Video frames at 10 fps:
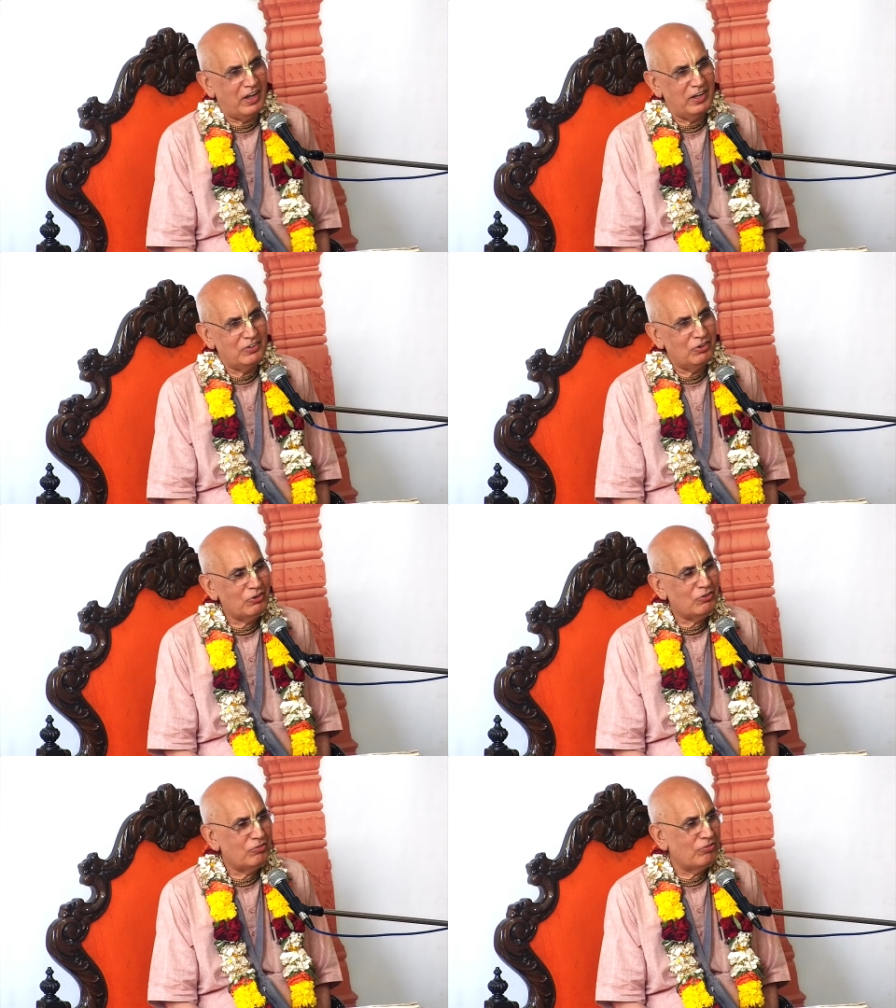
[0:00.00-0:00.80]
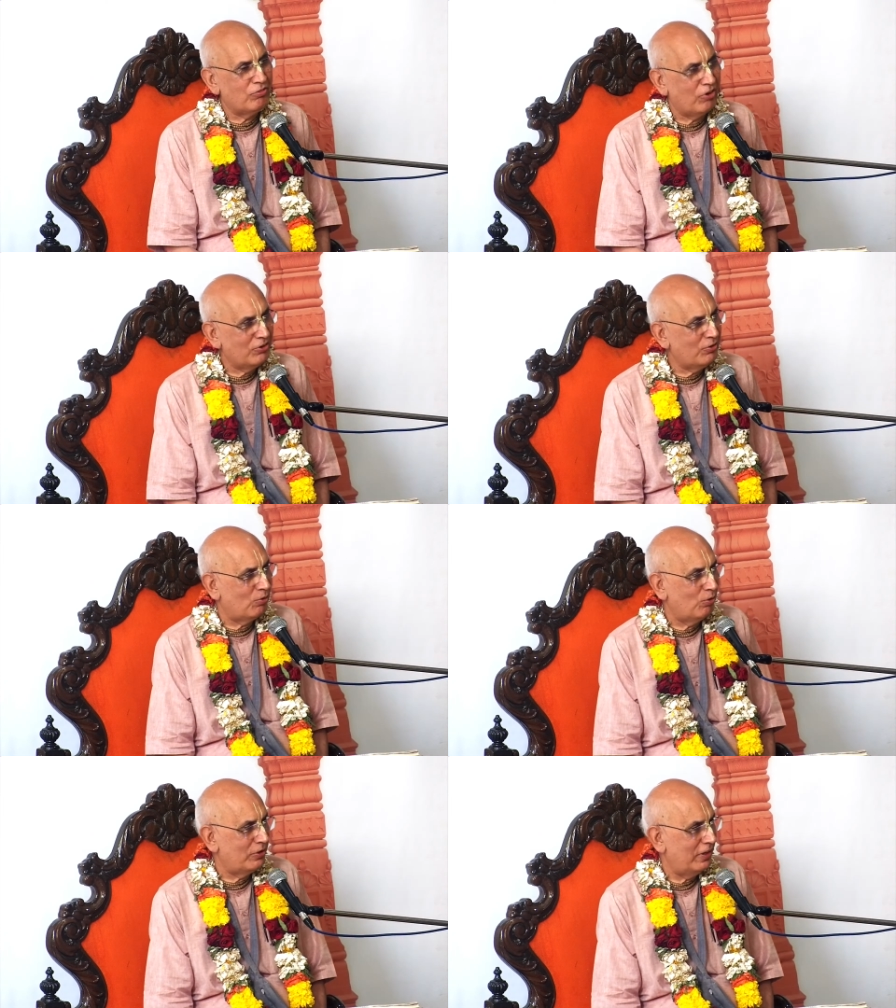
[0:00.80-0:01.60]
I don't want to
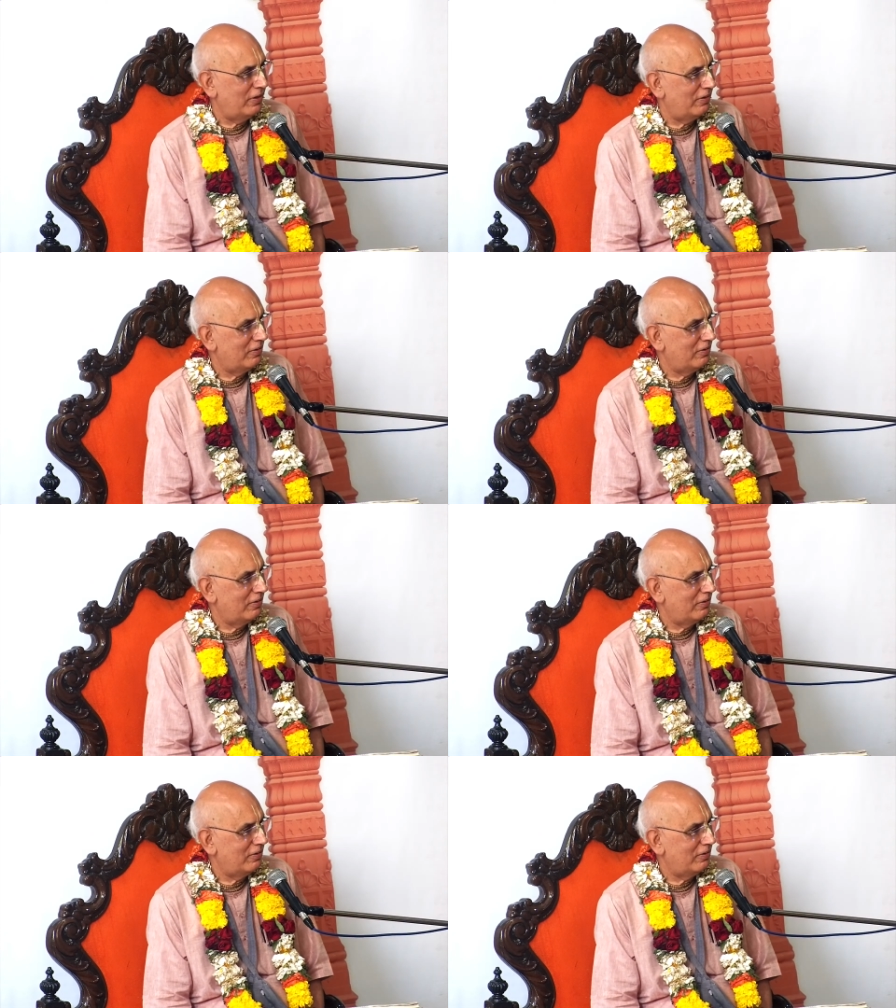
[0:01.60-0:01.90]
go there.